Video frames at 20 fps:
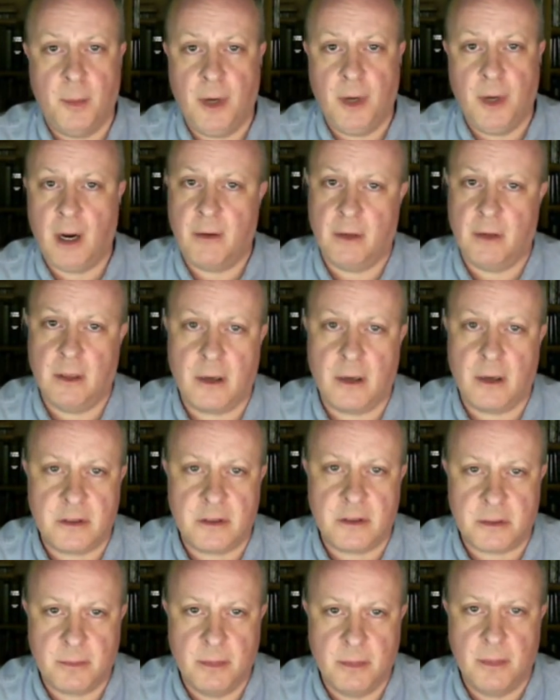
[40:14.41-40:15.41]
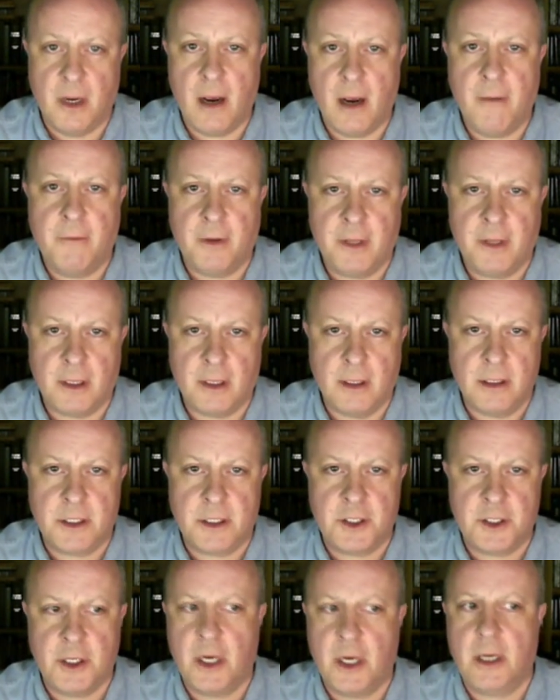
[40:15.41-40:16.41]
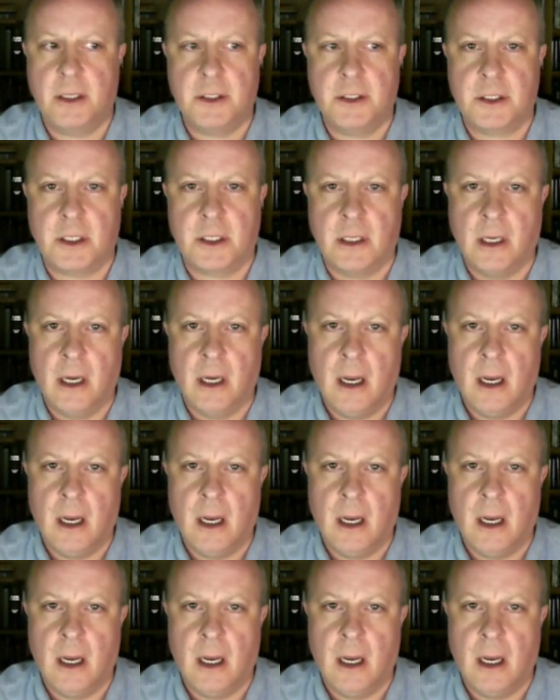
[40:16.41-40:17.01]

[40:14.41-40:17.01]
private lives. Everything has changed.